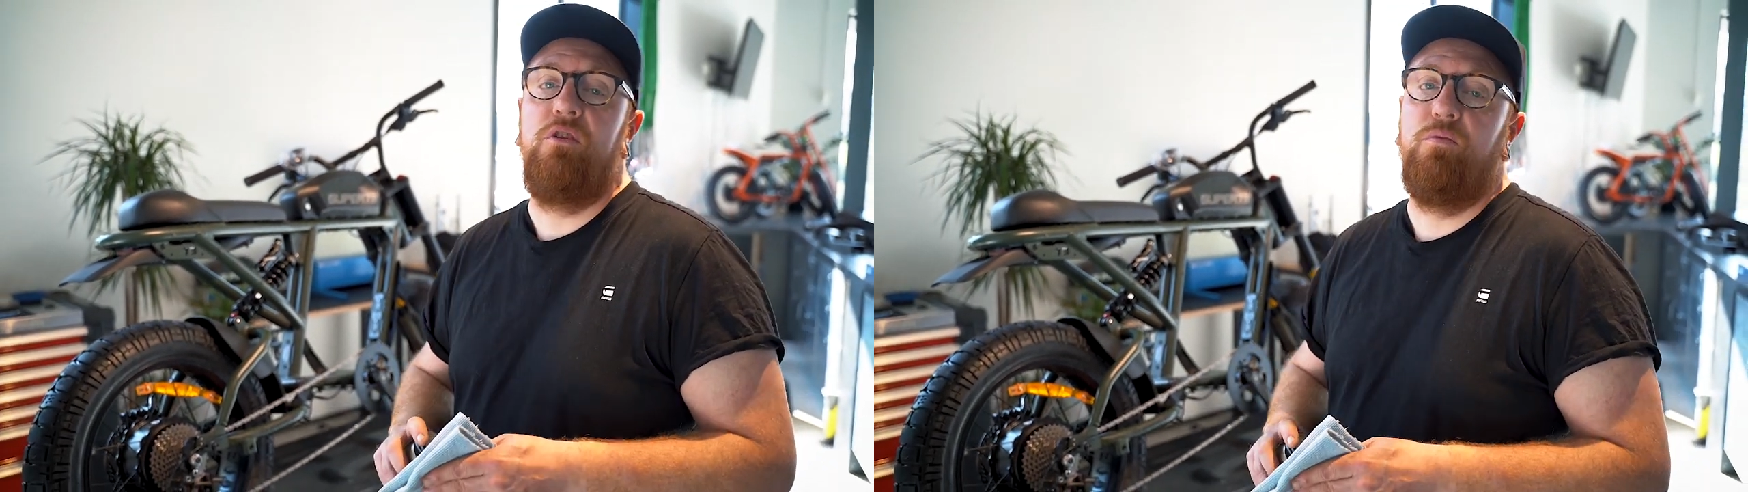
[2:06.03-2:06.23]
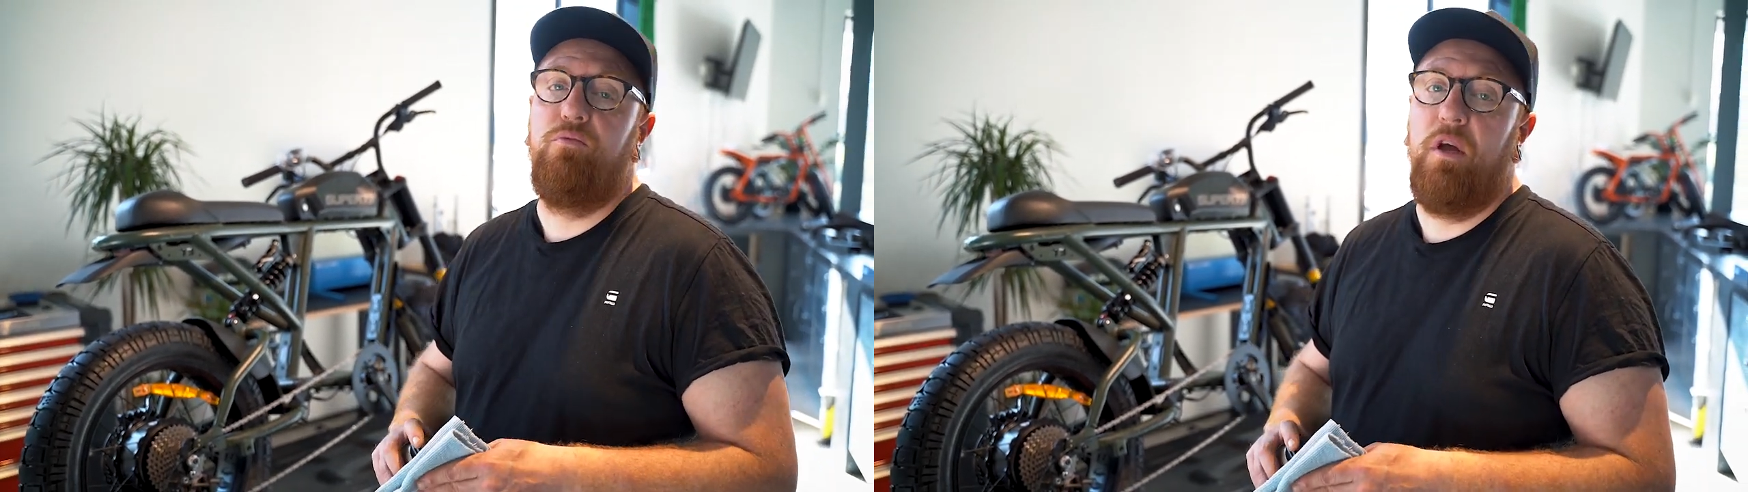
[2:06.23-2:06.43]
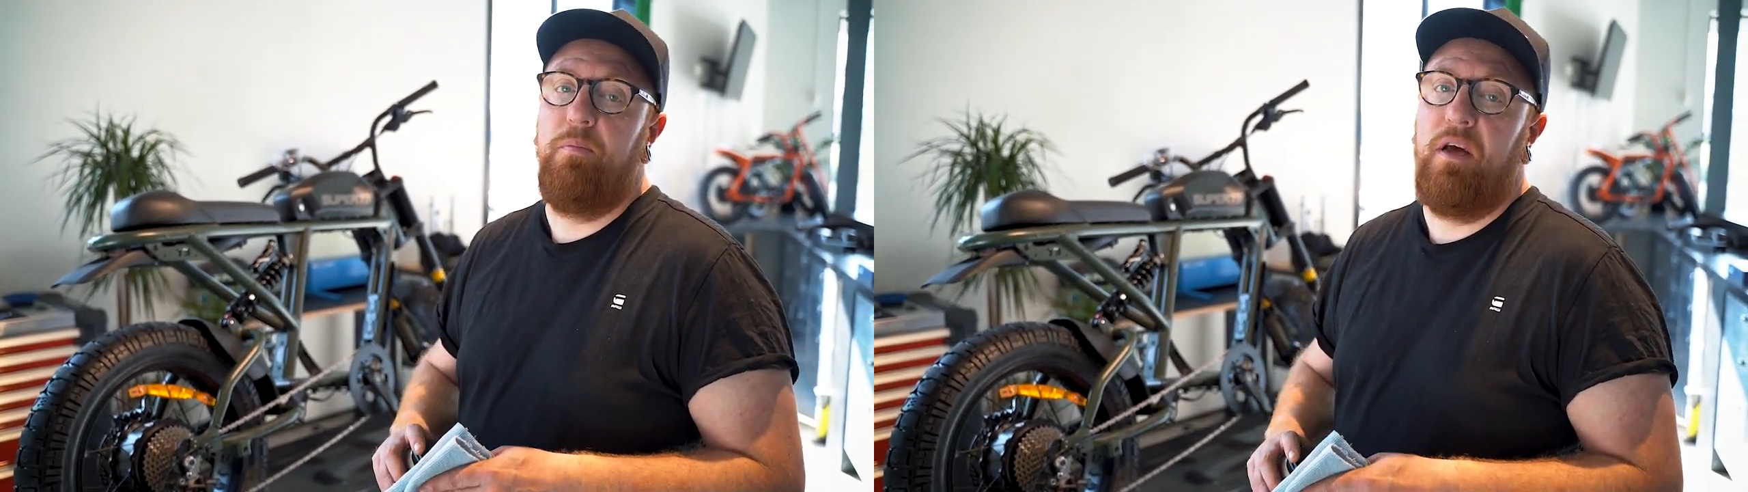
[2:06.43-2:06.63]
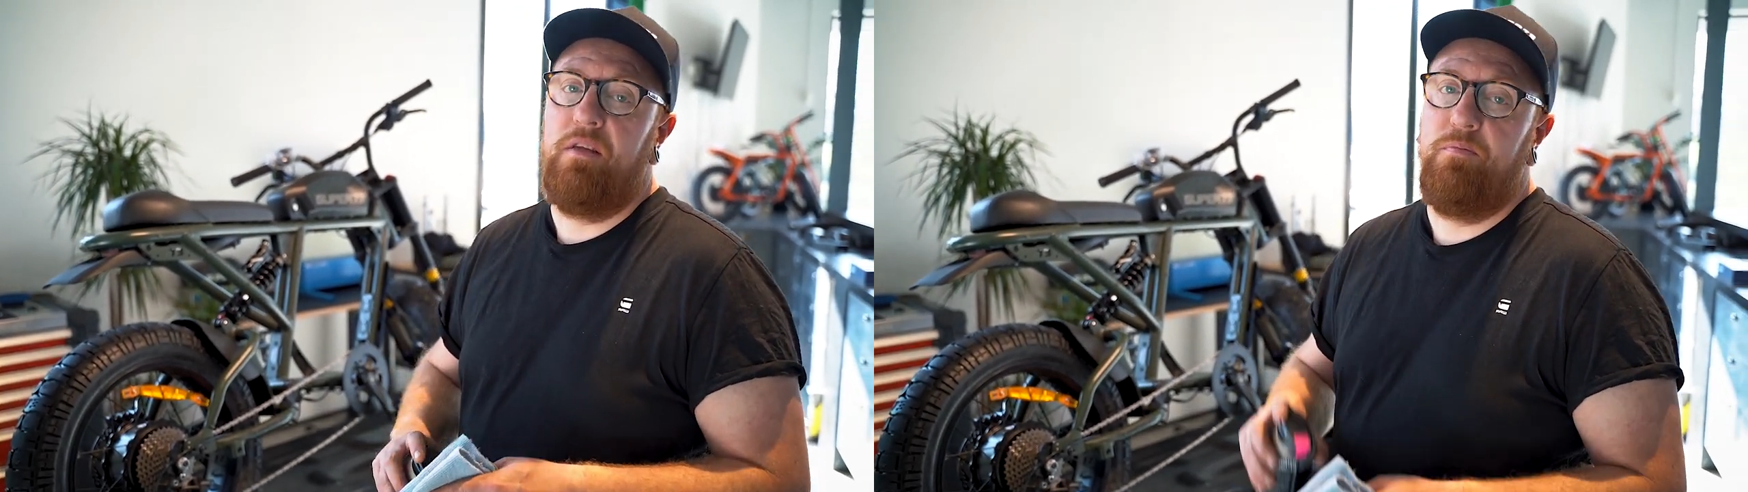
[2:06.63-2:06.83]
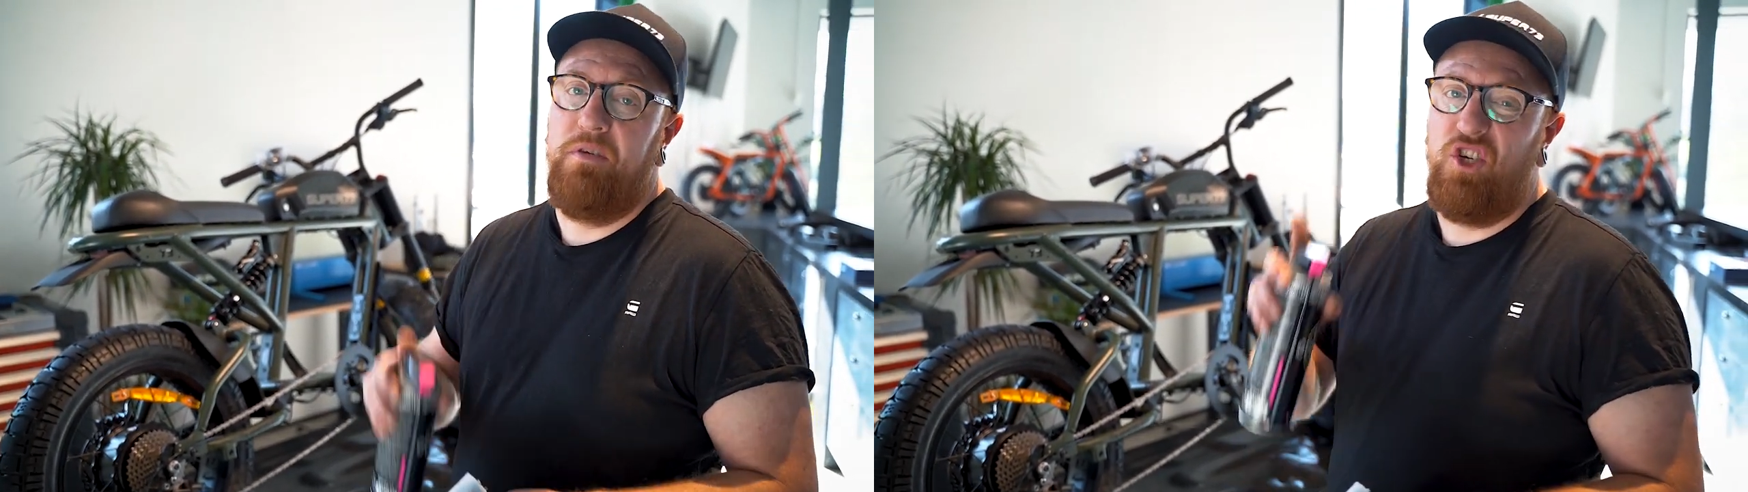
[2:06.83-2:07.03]
and your brake
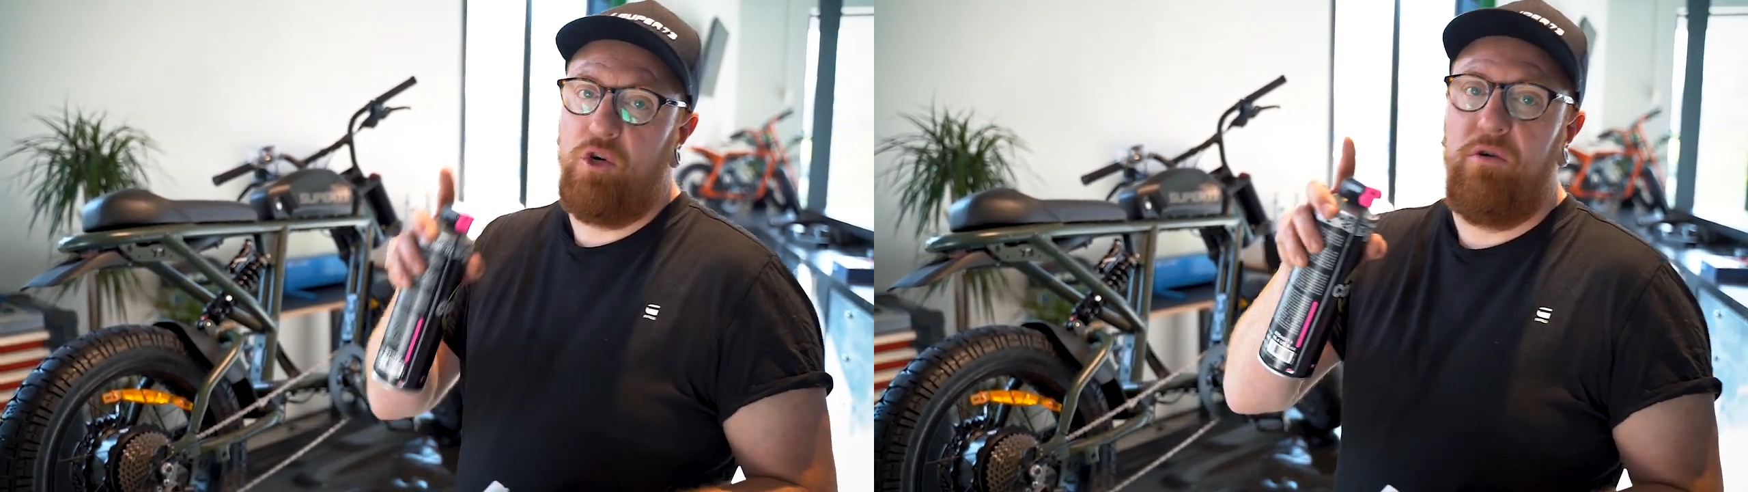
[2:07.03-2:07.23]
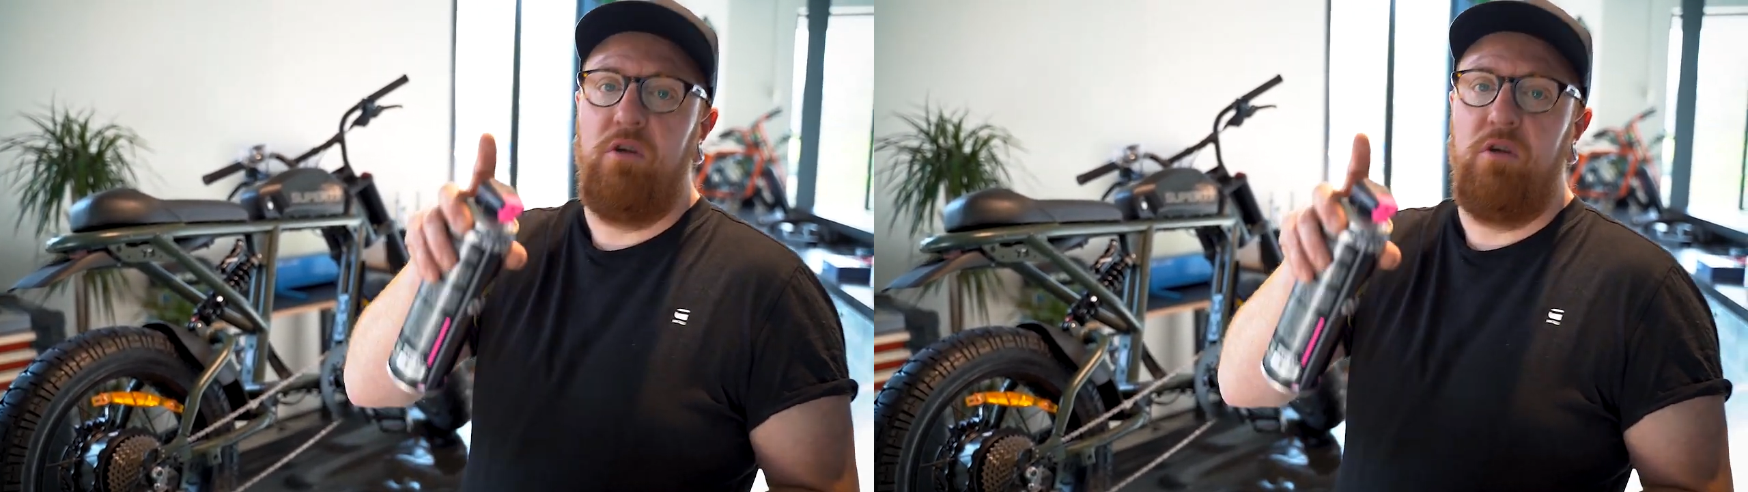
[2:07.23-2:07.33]
pads. Be sure